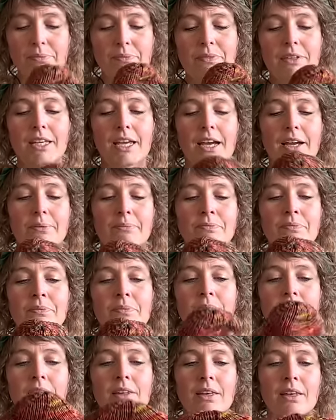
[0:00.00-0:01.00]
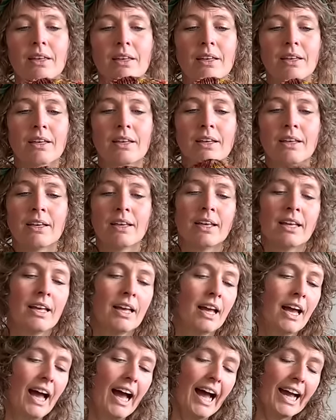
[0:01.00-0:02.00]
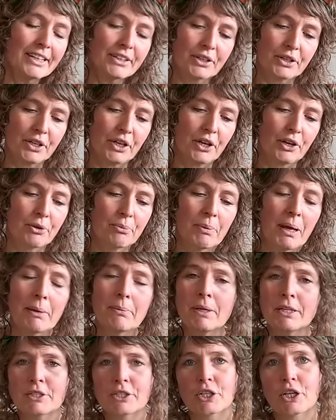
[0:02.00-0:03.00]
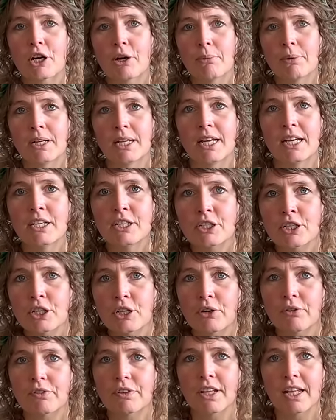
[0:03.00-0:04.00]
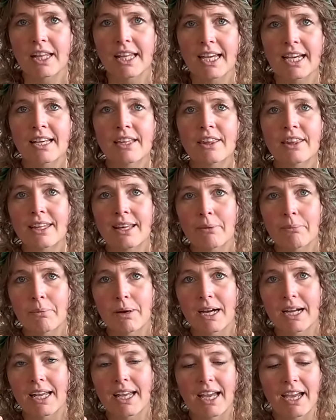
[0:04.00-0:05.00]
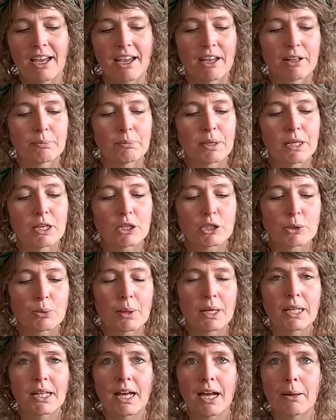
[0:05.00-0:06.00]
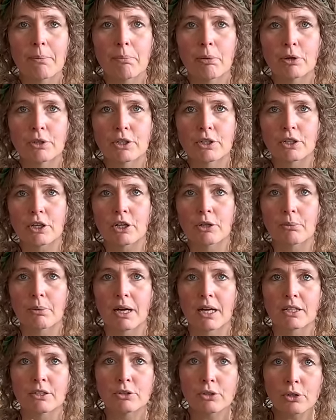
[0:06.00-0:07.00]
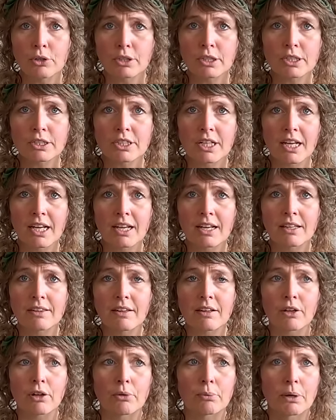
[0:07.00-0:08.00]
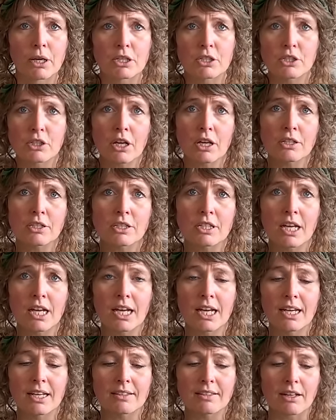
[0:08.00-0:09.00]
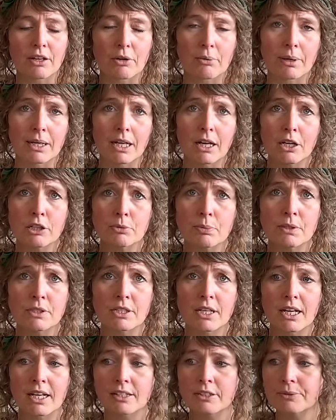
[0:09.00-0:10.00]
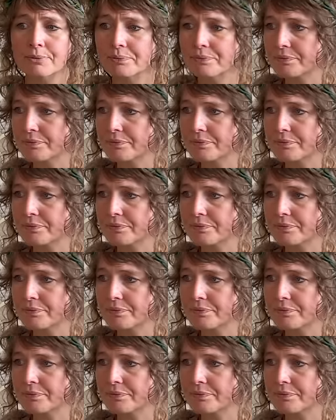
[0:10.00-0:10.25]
yeah, I don't know, maybe it's a combination of the length and my head, because when I put it on my daughter's head and on my son's head and on my husband's head,